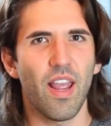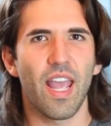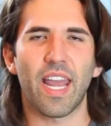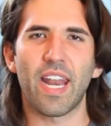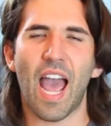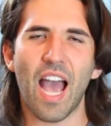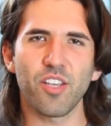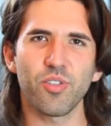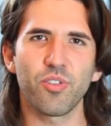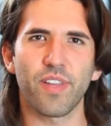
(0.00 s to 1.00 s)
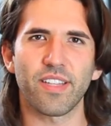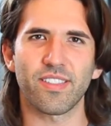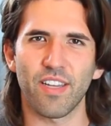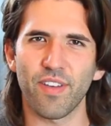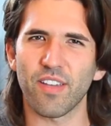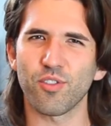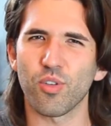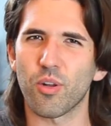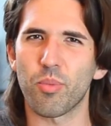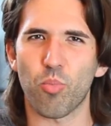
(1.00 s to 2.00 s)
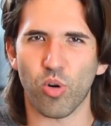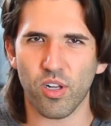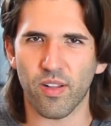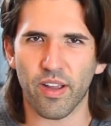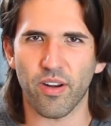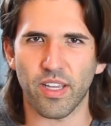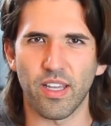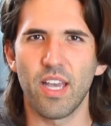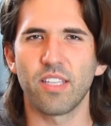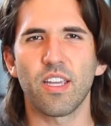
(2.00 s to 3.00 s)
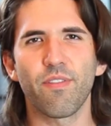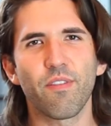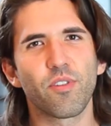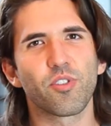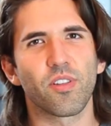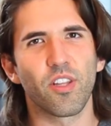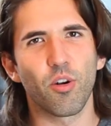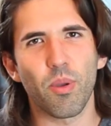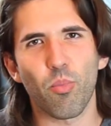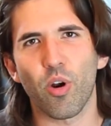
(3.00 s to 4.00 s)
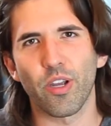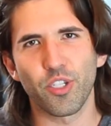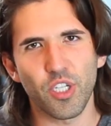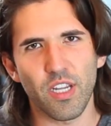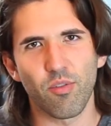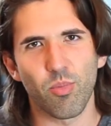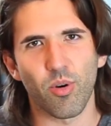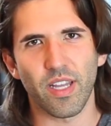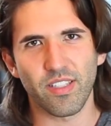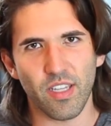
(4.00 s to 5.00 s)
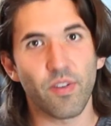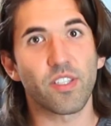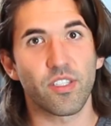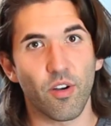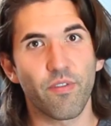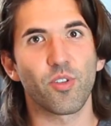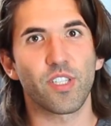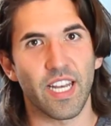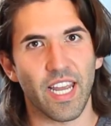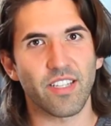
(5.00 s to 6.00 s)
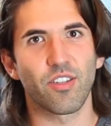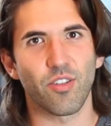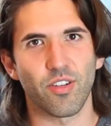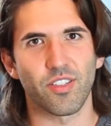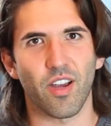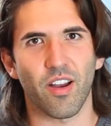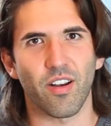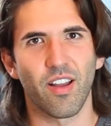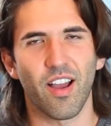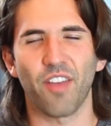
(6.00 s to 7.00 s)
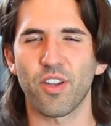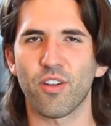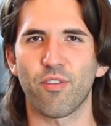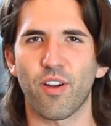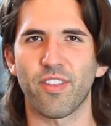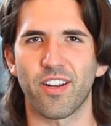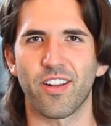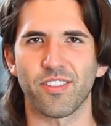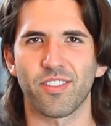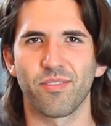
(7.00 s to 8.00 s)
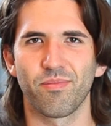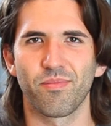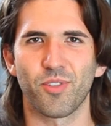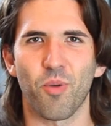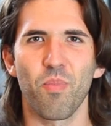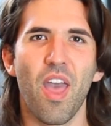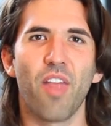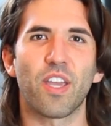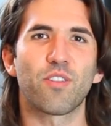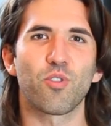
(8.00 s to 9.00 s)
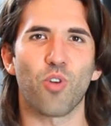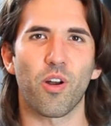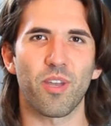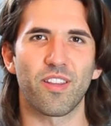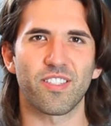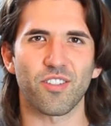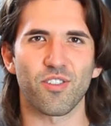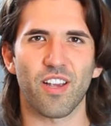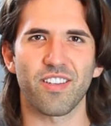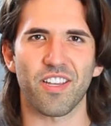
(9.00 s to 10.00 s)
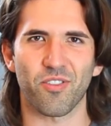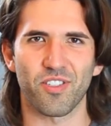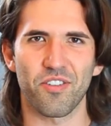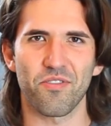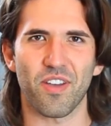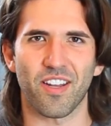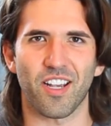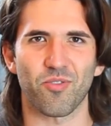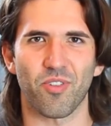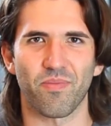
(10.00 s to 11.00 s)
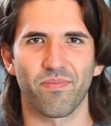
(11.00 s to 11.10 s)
And as you do that, see if it gives you a little bit more clarity. See if it feels a little bit more achievable, and see if it still feels connected to your desire. I think you're gonna find that it is. So thanks for joining me in this exercise, and I'll see you in the next one.